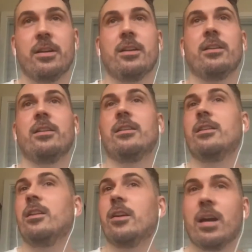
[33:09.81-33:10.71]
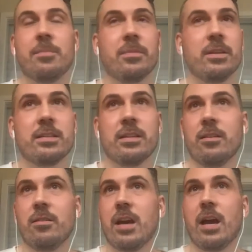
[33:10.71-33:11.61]
Yes. Look up this
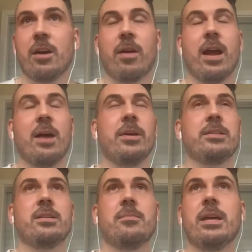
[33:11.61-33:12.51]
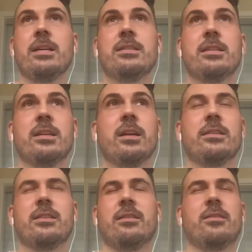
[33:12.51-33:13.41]
little diagram. It's an amazing, it's
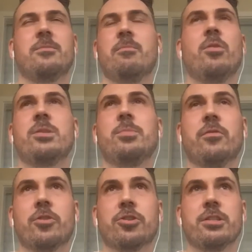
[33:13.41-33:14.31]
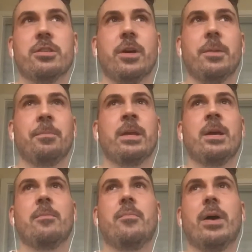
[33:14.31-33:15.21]
like there's multiple versions of it,
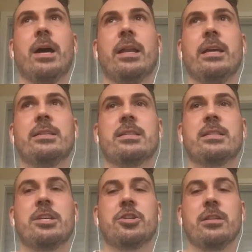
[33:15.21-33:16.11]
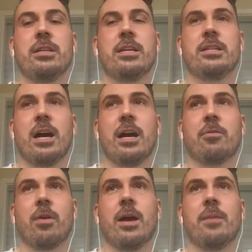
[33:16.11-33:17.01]
but it's essentially a
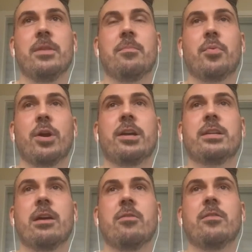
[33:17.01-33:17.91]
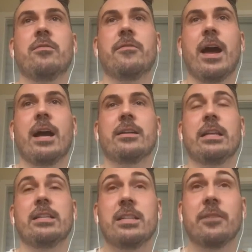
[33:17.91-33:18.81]
diagram that break down the fact,
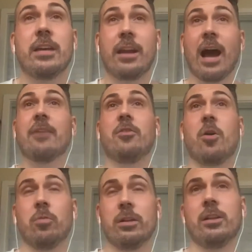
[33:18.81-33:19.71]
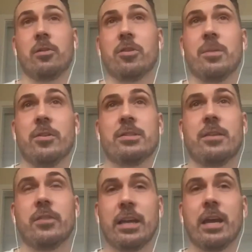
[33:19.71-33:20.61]
like stuff, and I've only learned about this stuff,
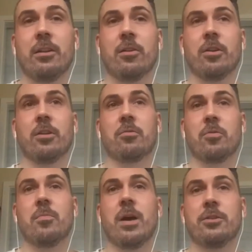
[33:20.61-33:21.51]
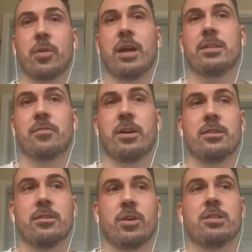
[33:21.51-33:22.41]
again, learning through my trans friends in
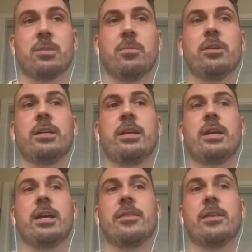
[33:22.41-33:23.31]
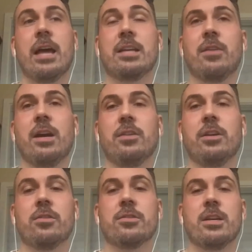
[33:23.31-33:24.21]
the trans community in the last five
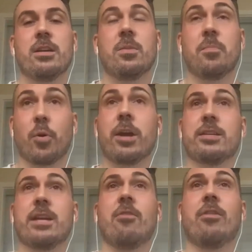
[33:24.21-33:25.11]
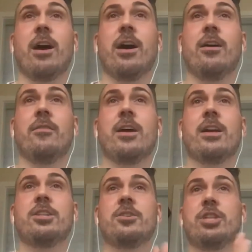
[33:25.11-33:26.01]
years, the breakdown of
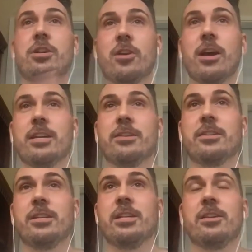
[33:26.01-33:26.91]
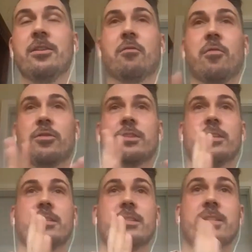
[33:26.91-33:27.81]
gender identity
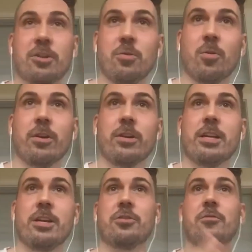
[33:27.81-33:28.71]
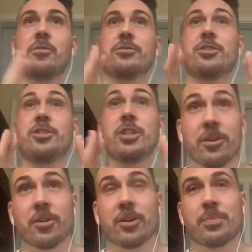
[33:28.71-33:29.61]
versus sexual orientation versus
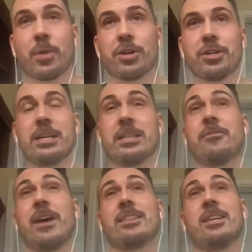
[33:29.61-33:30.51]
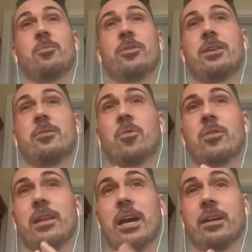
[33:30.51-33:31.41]
gender expression and the fact that within
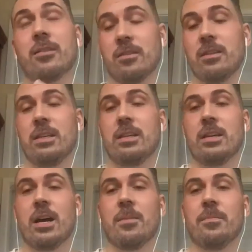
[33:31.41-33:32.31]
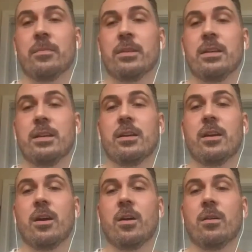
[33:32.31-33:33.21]
like the um,
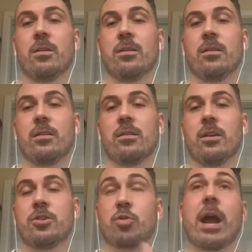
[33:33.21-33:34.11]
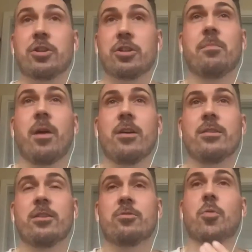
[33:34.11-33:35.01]
uh, attraction
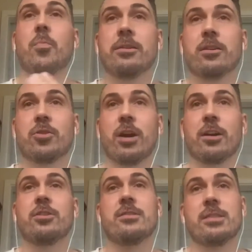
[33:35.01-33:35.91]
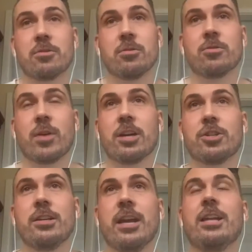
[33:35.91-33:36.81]
part. There's romantic attraction and sexual
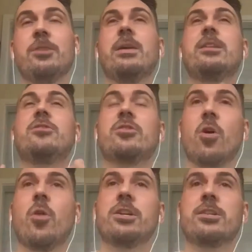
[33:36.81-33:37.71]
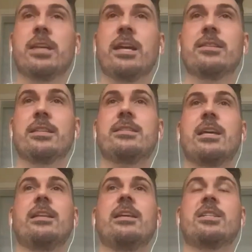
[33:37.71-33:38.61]
attraction, and it made so much sense. It
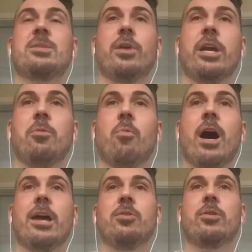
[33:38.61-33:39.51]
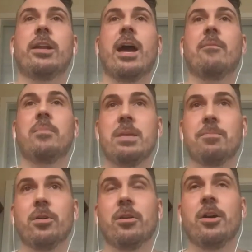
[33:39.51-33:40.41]
suddenly explained why you can have
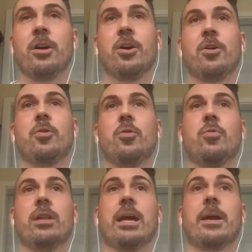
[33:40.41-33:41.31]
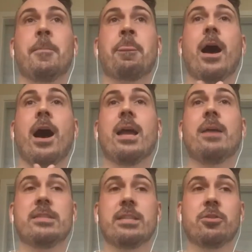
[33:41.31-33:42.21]
people who like I am
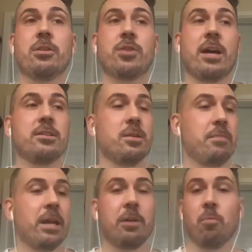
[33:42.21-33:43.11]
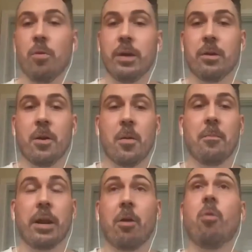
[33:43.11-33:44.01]
sexually attracted to men and women,
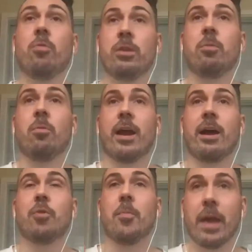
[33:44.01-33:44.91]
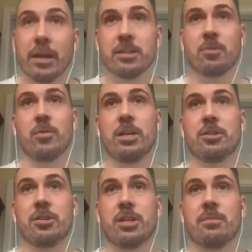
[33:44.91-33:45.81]
but I only want to have romantic
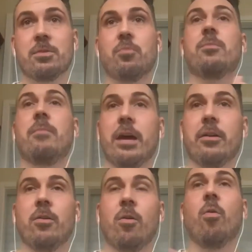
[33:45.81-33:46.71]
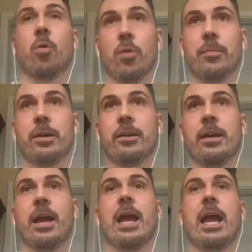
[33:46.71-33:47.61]
relationships with men or women,
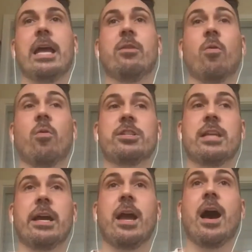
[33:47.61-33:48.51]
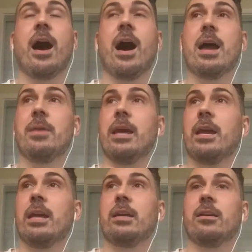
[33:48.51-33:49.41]
and or it's like I'm
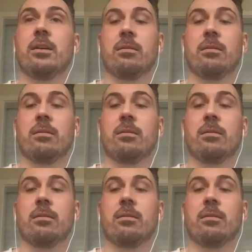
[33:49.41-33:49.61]
a